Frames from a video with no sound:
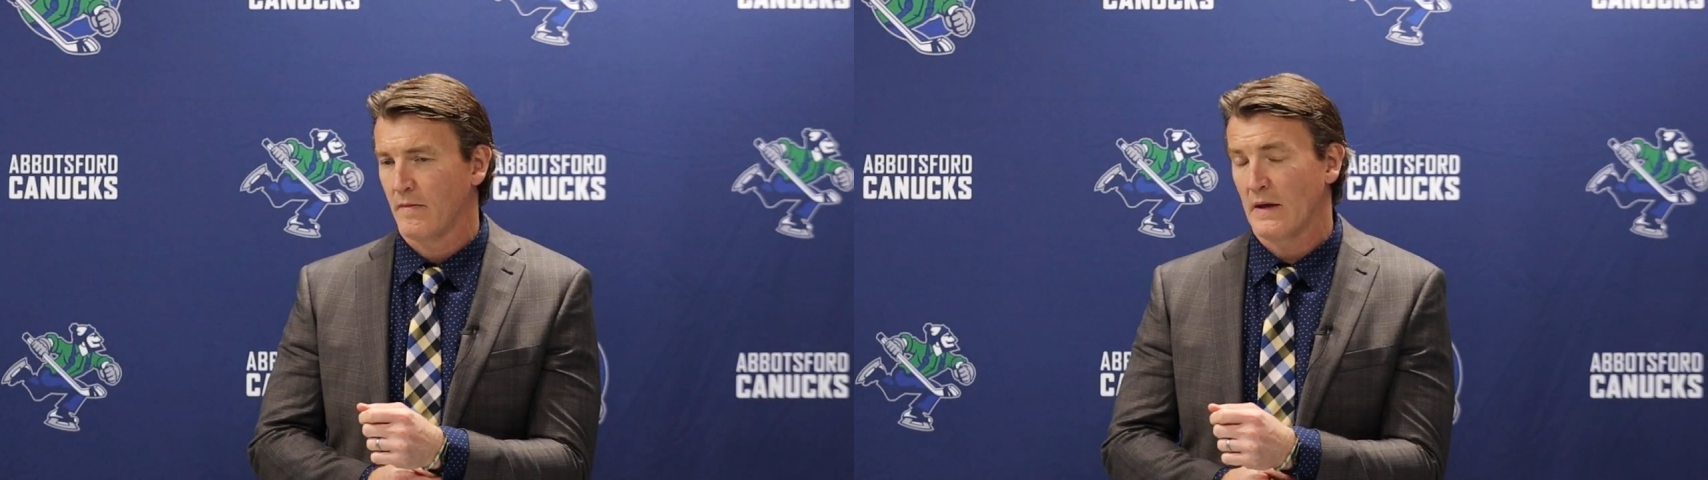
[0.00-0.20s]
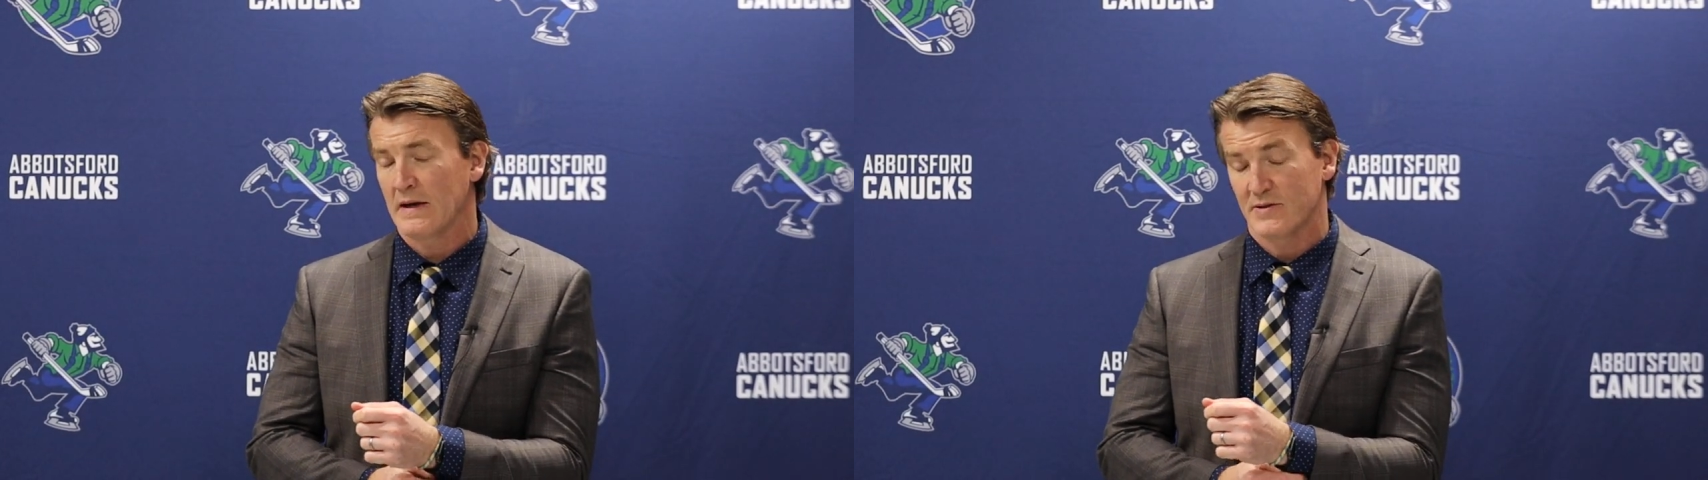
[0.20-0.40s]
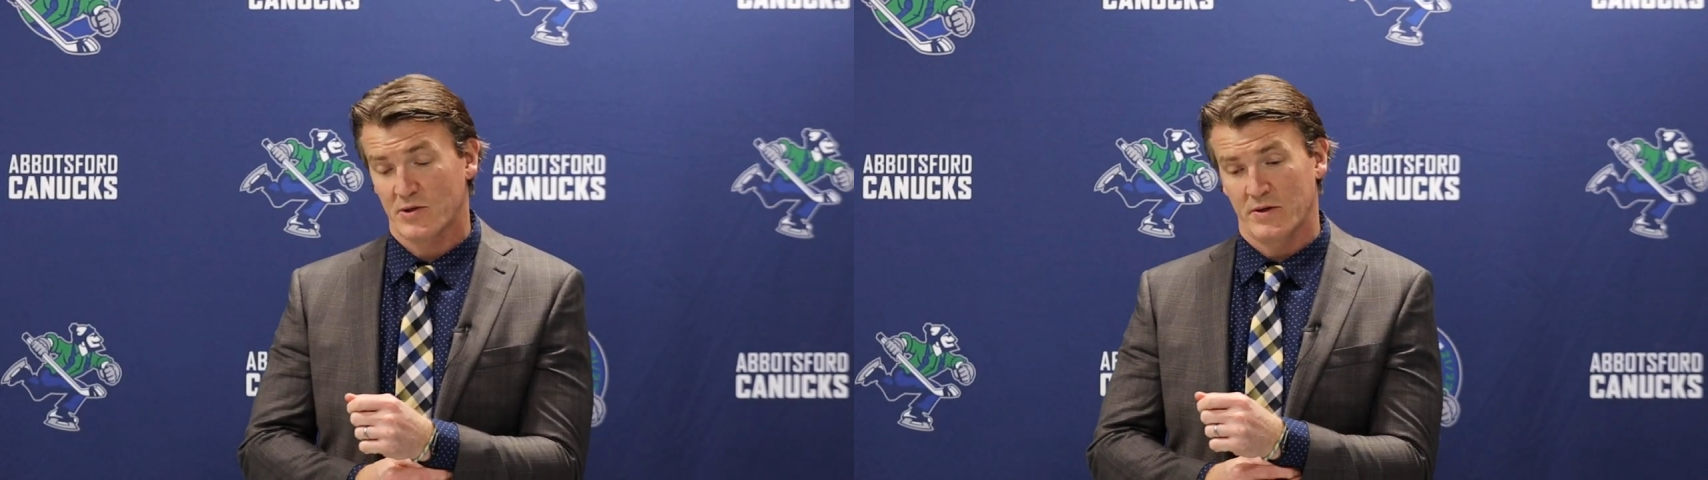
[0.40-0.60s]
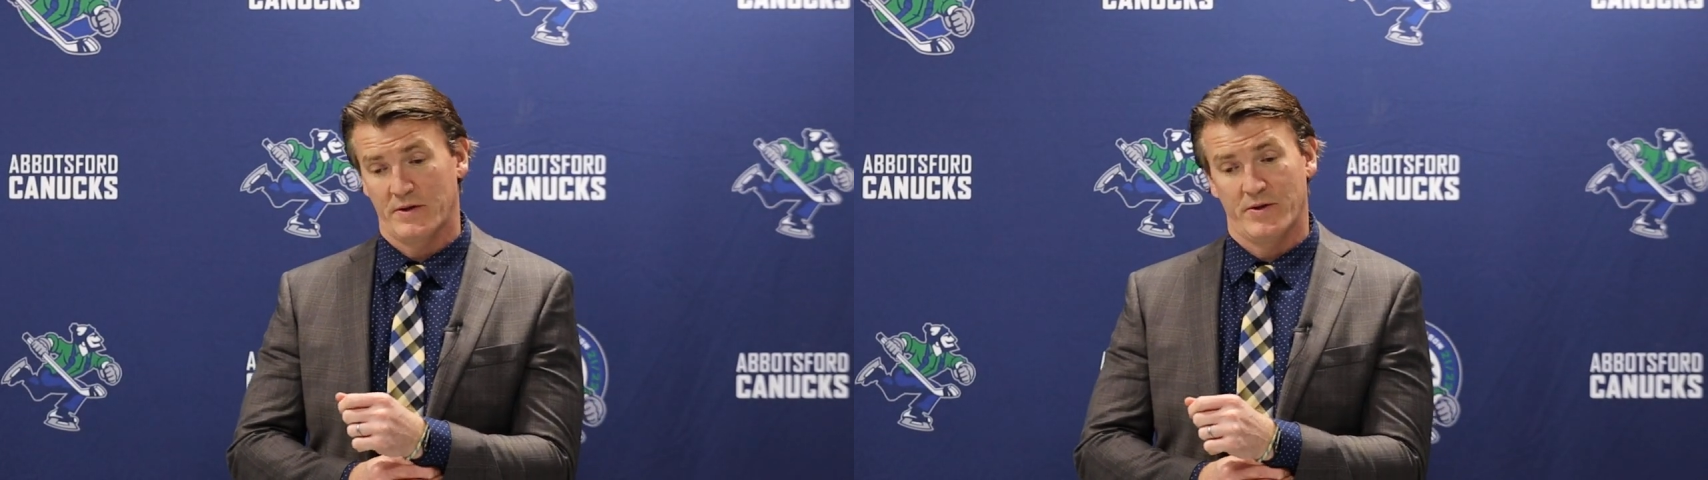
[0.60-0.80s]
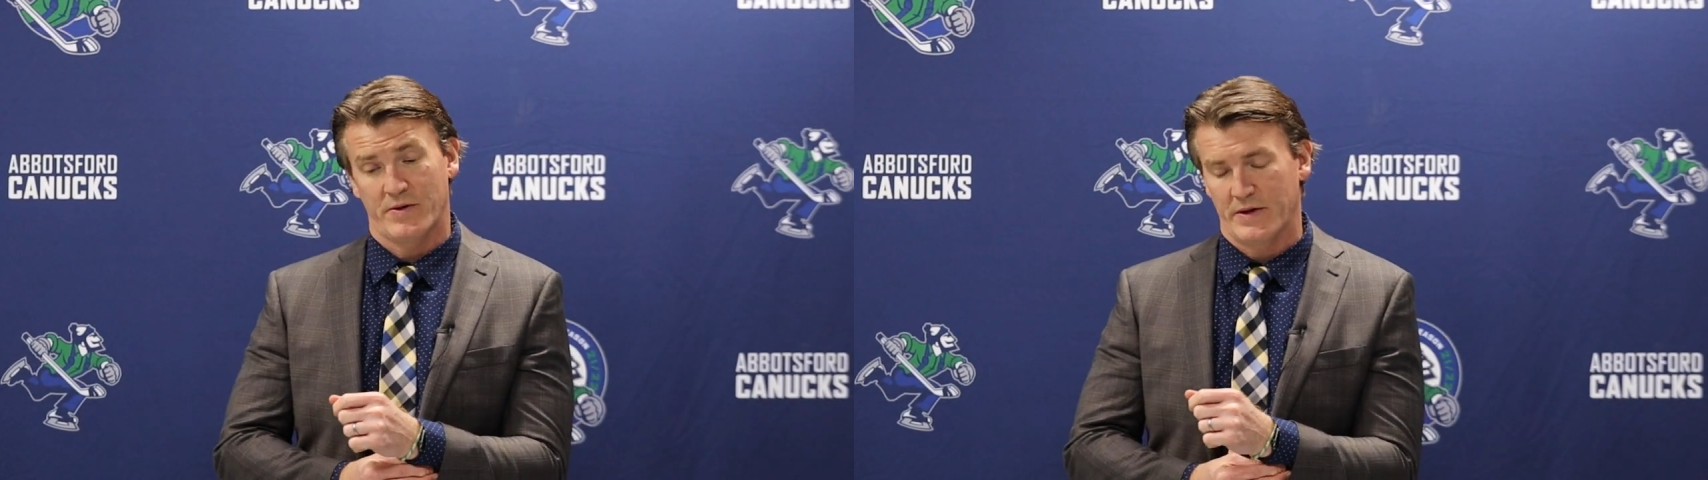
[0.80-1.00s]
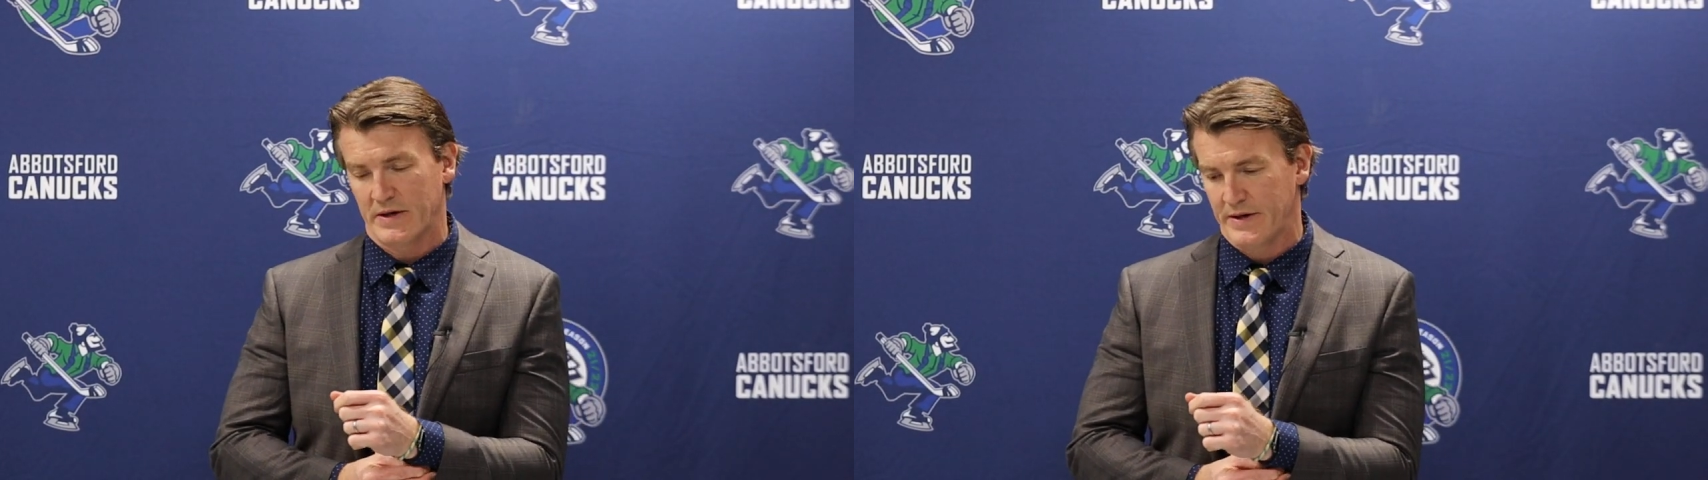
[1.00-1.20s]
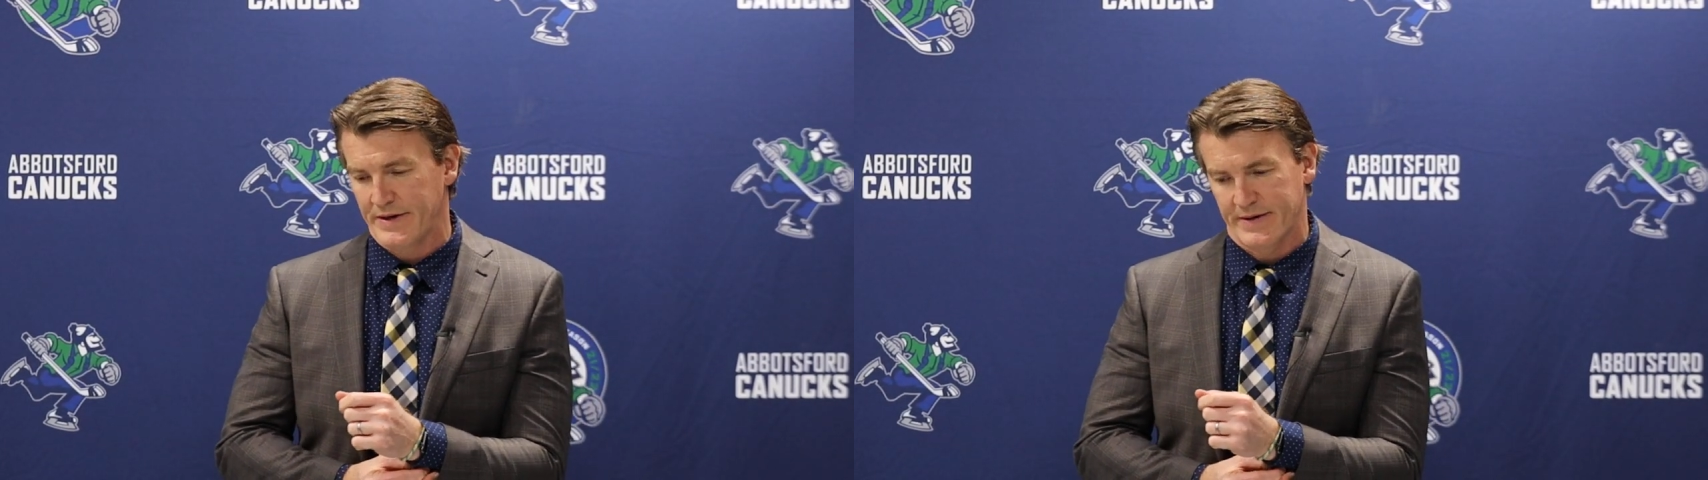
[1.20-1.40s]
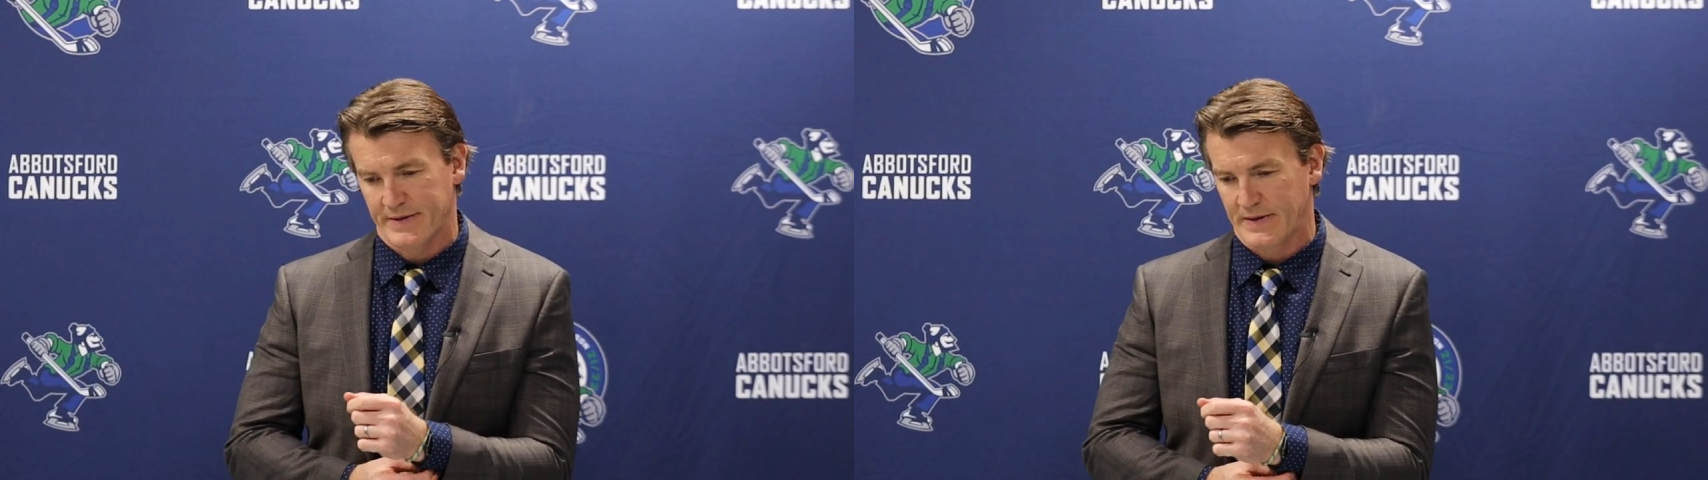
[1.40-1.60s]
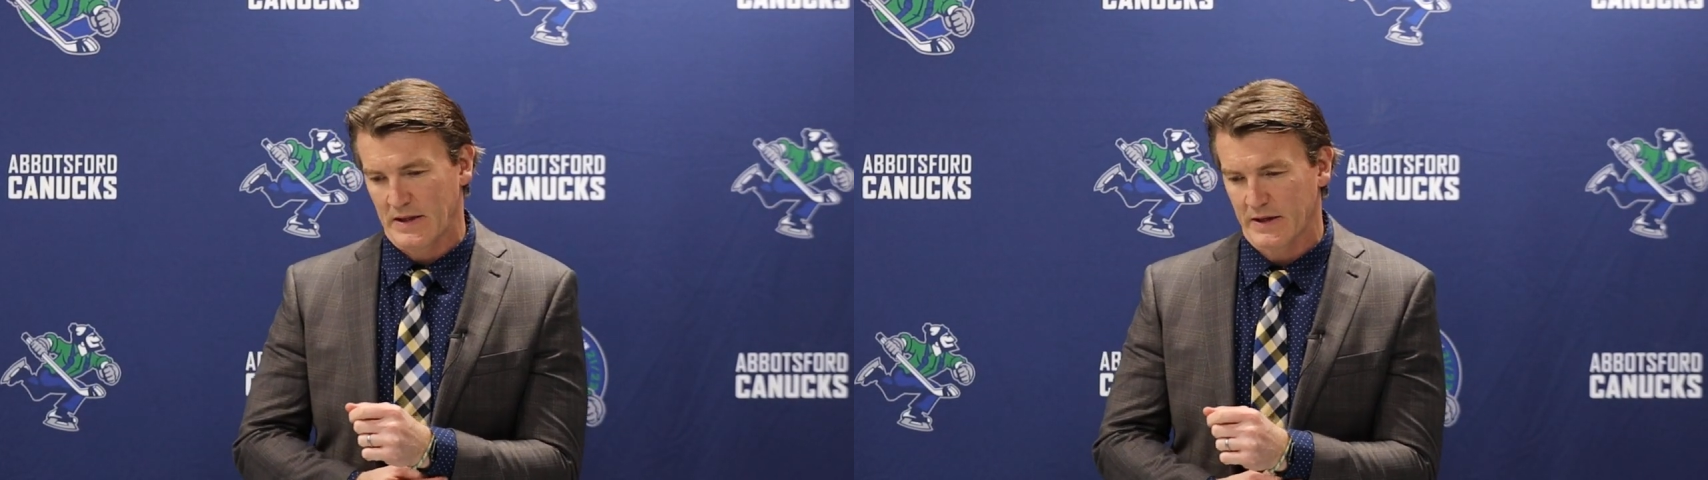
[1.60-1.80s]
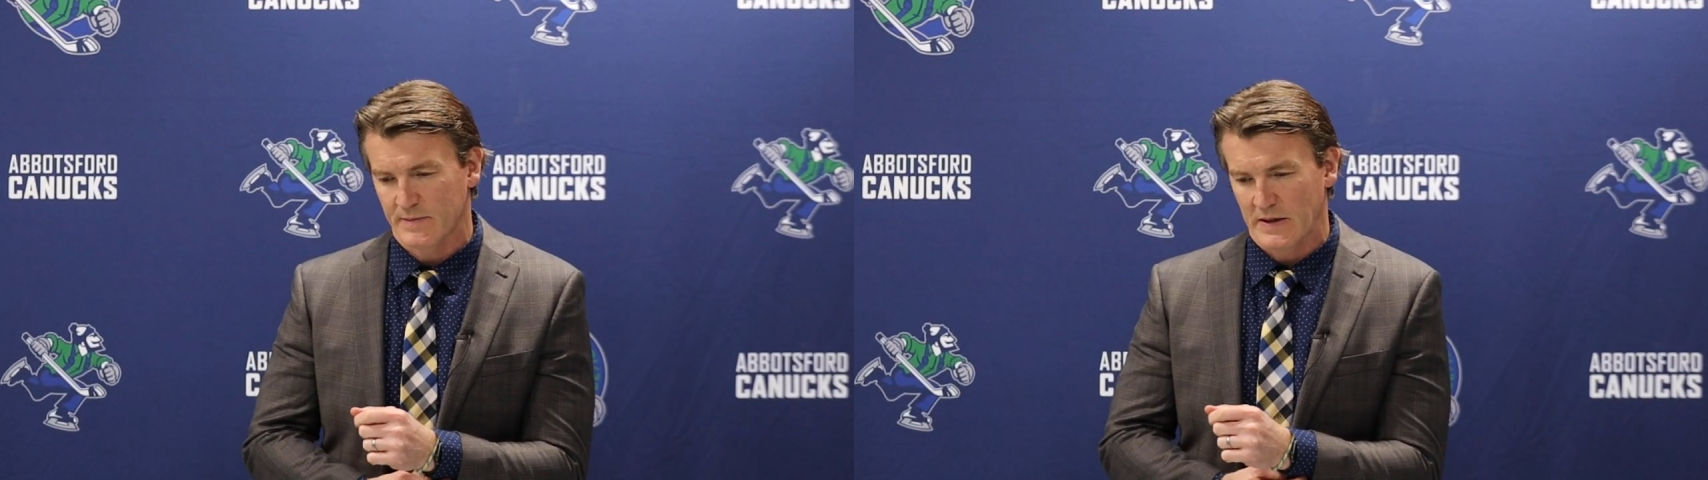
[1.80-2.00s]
Yeah, it was good. No, I like